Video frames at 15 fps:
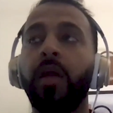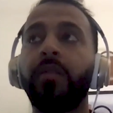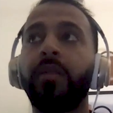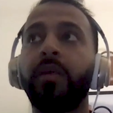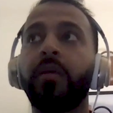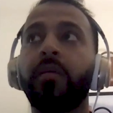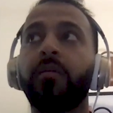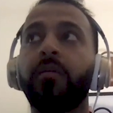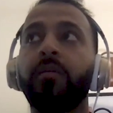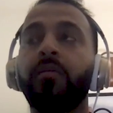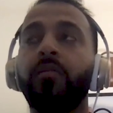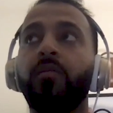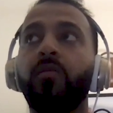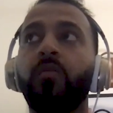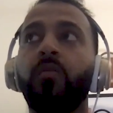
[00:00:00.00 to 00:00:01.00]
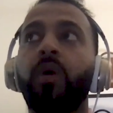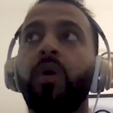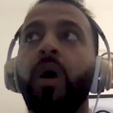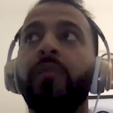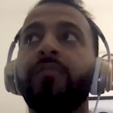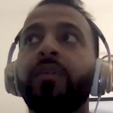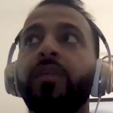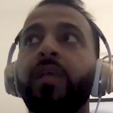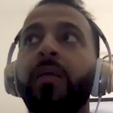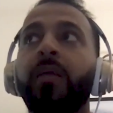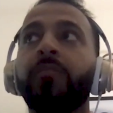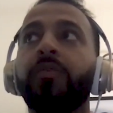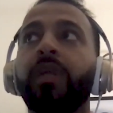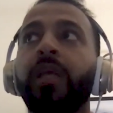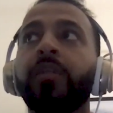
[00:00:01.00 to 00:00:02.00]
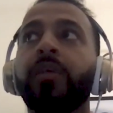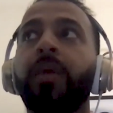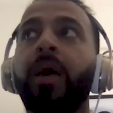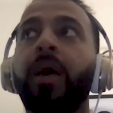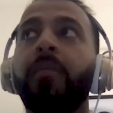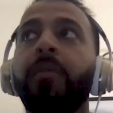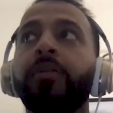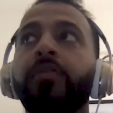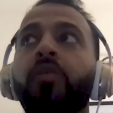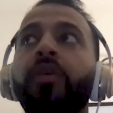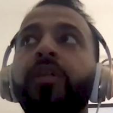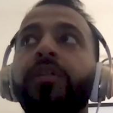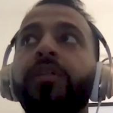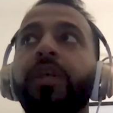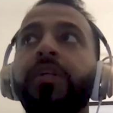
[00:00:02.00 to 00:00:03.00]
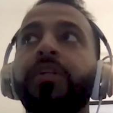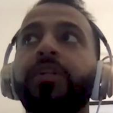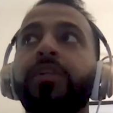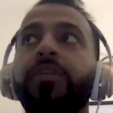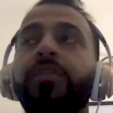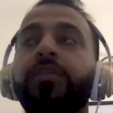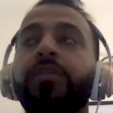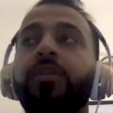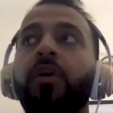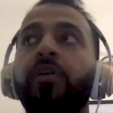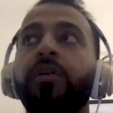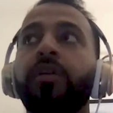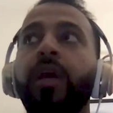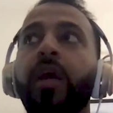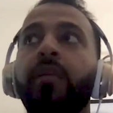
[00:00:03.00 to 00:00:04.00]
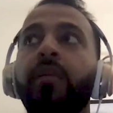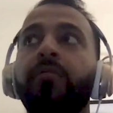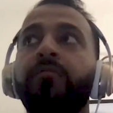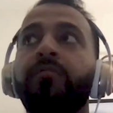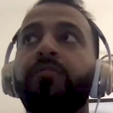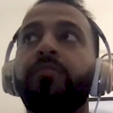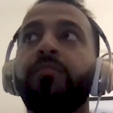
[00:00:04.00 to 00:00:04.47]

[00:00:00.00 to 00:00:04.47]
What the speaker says: I think what oftentimes ends up happening is organizations are kind of